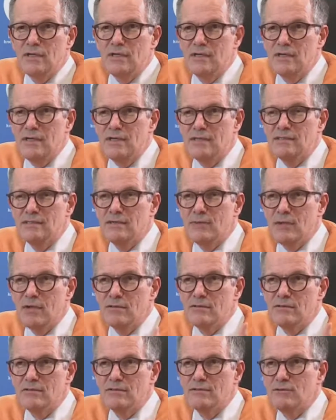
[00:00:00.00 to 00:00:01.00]
it's
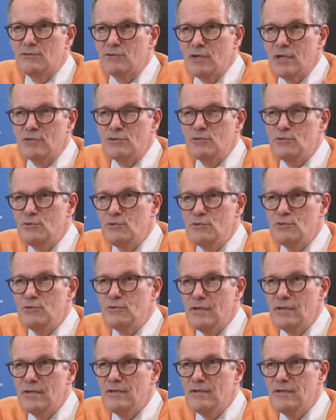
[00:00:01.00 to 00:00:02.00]
about trying to
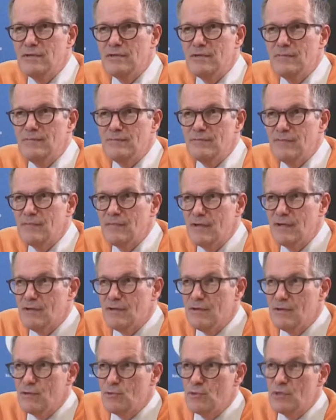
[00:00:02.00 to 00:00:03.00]

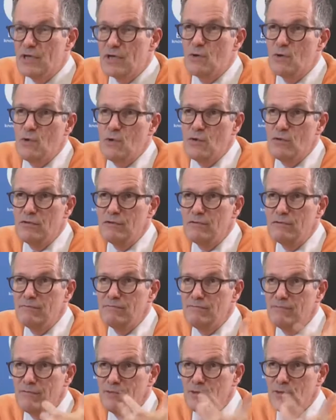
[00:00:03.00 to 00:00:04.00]
recall
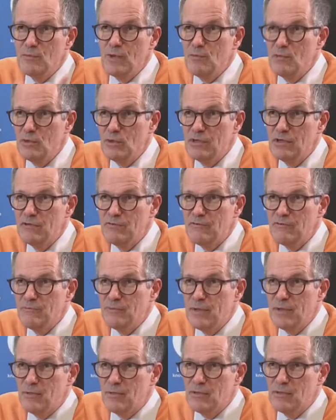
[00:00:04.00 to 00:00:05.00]
the memory of
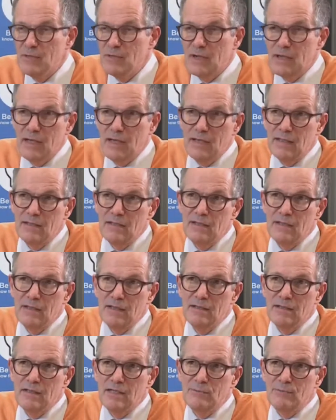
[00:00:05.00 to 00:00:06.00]
people
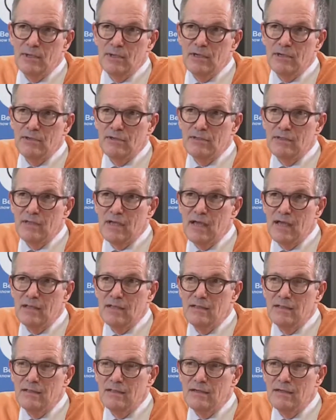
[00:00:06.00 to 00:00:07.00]
in that period,
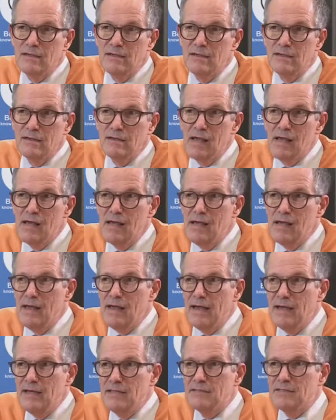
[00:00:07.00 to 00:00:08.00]
and
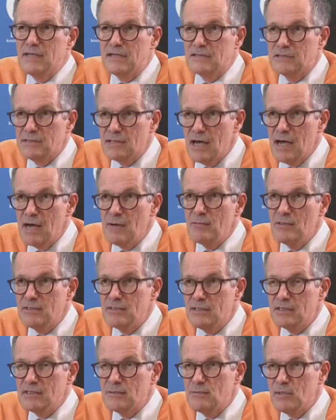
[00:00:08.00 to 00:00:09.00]
it takes time, it
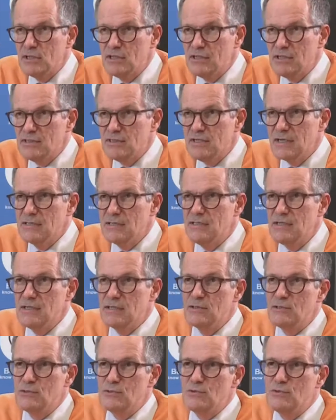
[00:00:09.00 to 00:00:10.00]
takes special
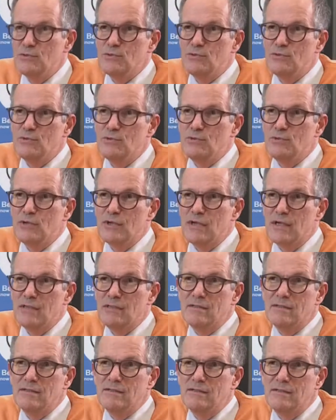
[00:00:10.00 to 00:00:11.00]
techniques to get